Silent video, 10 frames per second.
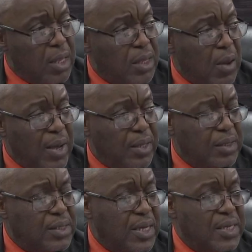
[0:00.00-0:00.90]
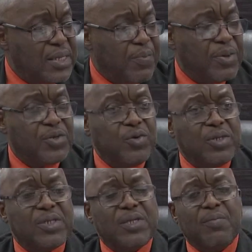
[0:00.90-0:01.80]
Now, I take this
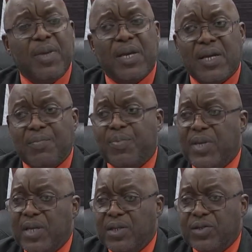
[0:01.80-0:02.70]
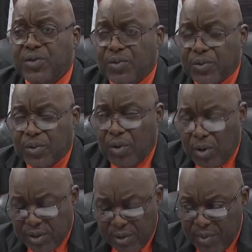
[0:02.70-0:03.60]
opportunity to make an appeal to
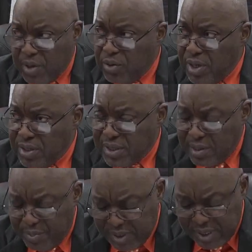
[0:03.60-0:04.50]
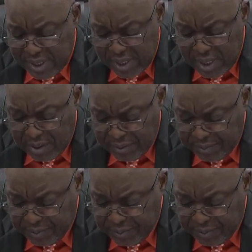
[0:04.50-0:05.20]
all Tobagonians in particular,